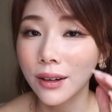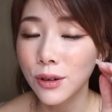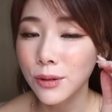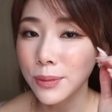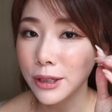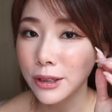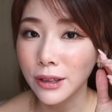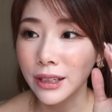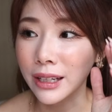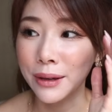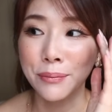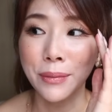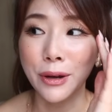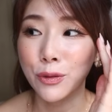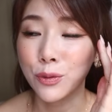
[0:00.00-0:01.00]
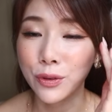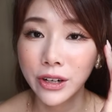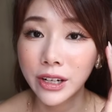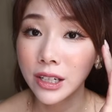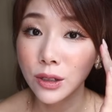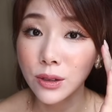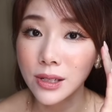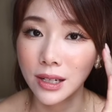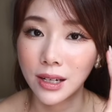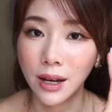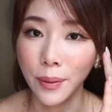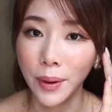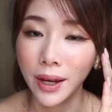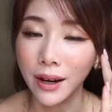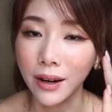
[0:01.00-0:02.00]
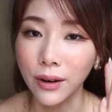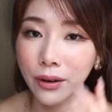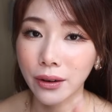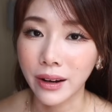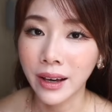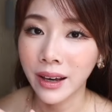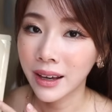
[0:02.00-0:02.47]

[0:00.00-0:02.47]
oh my god, like my wrinkles are coming out.